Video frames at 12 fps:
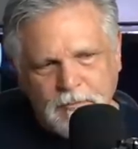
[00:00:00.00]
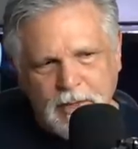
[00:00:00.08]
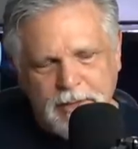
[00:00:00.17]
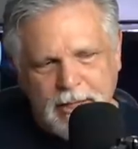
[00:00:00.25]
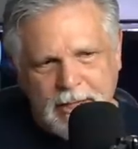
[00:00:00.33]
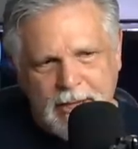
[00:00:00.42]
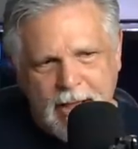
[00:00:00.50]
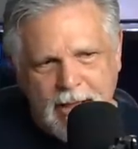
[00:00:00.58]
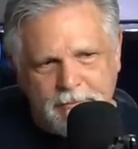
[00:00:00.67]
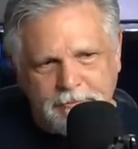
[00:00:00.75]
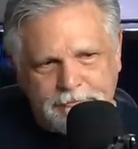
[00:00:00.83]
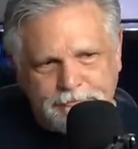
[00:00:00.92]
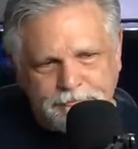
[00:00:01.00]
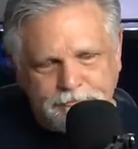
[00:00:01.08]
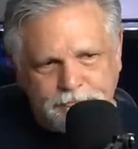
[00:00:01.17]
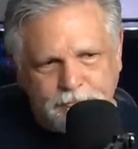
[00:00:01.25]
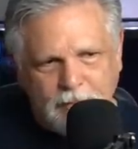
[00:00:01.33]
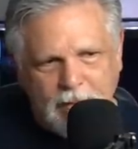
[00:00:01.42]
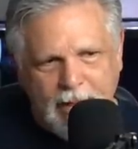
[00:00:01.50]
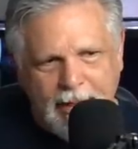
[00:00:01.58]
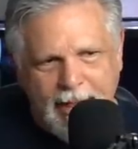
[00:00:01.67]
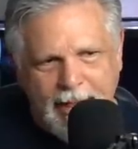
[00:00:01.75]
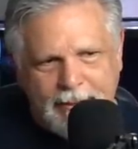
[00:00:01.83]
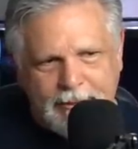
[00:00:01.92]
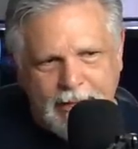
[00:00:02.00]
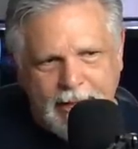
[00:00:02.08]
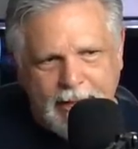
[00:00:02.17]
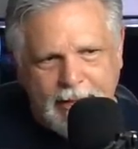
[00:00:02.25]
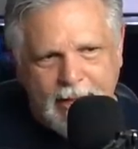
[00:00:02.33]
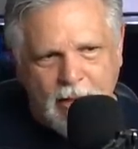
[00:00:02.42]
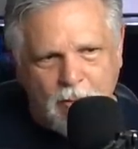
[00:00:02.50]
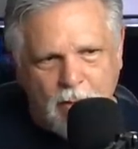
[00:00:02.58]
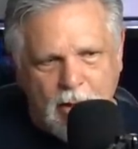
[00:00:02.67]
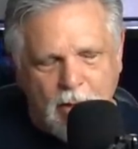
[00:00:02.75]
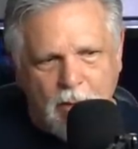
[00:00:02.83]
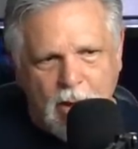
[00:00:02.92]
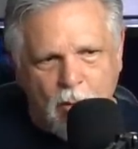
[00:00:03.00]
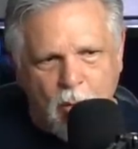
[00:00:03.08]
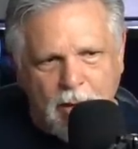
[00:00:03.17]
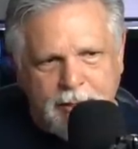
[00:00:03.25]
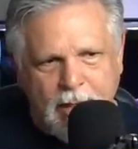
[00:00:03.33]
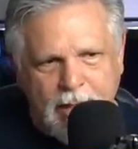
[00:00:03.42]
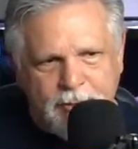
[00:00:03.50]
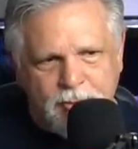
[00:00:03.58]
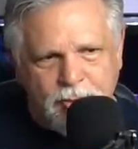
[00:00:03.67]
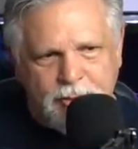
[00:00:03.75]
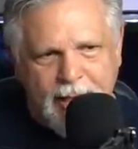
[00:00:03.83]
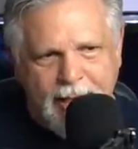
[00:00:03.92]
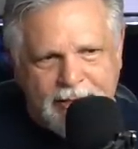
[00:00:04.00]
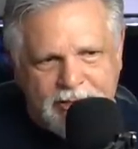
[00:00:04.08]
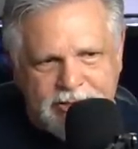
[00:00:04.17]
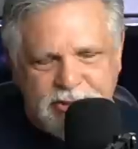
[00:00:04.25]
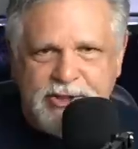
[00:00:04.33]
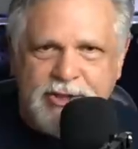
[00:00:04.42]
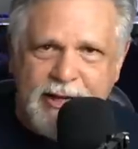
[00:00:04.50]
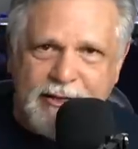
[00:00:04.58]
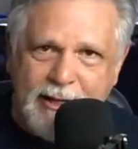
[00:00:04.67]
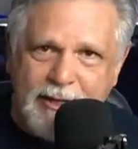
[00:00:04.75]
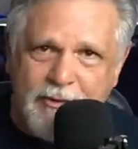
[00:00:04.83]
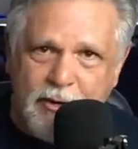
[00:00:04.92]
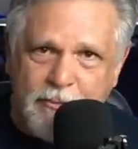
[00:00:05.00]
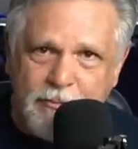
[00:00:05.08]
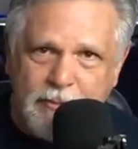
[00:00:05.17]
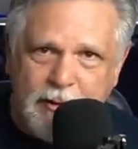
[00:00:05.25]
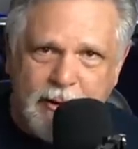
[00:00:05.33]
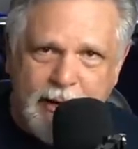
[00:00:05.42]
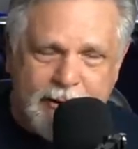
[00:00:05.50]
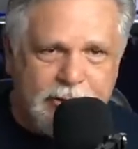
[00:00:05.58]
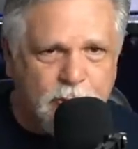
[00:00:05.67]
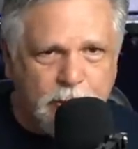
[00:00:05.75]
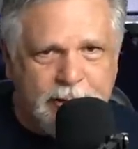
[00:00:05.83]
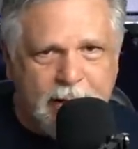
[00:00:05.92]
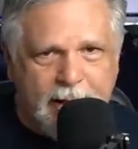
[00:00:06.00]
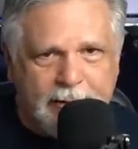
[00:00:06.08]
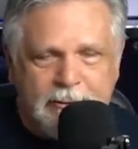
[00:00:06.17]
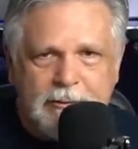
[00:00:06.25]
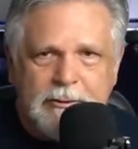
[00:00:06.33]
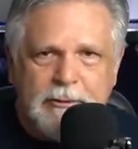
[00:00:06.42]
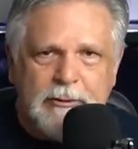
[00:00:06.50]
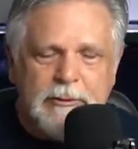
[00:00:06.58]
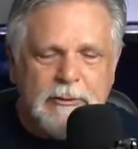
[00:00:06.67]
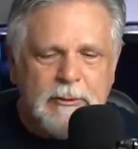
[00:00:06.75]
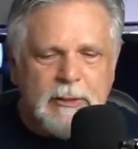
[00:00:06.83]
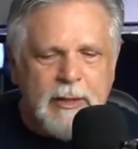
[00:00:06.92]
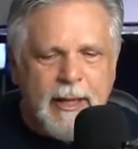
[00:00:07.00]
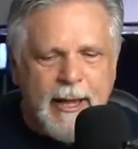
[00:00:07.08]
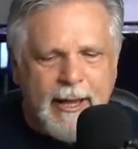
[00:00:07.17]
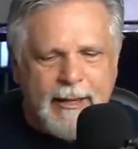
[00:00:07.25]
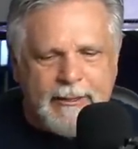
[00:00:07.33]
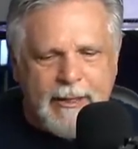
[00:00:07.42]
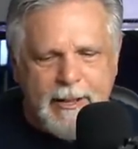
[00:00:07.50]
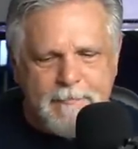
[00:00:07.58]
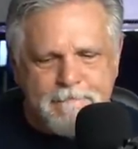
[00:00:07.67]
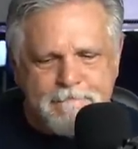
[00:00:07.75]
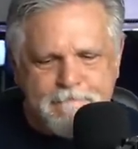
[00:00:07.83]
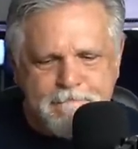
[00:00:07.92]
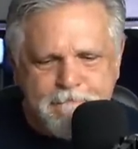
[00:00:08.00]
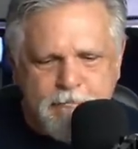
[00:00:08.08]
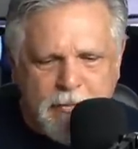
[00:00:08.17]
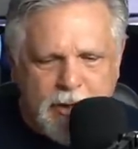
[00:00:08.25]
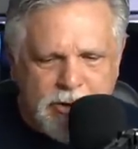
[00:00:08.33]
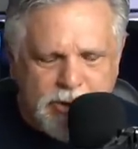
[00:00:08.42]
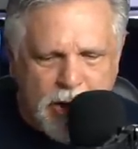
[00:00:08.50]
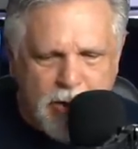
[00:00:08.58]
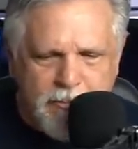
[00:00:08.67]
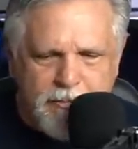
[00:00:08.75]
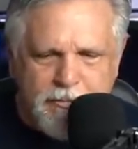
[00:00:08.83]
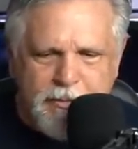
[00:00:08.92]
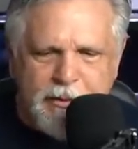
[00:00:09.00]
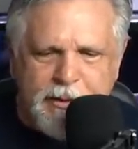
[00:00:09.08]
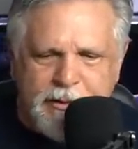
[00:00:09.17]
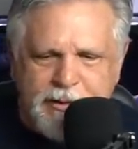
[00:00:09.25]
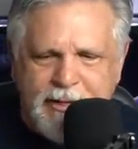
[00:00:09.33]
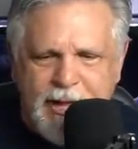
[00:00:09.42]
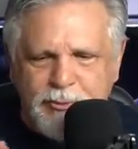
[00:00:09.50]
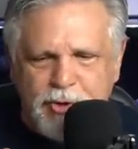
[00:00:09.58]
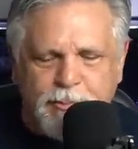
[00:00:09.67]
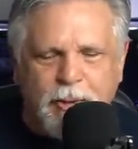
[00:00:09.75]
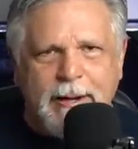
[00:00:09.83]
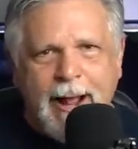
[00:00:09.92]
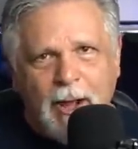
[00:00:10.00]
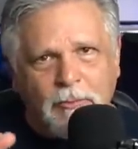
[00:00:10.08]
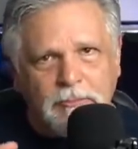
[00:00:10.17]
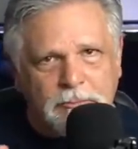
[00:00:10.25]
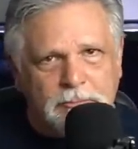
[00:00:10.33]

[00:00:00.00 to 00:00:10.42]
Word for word: The I had a 100 and a 60 in the living room and a 29. And so the tanks were spread out,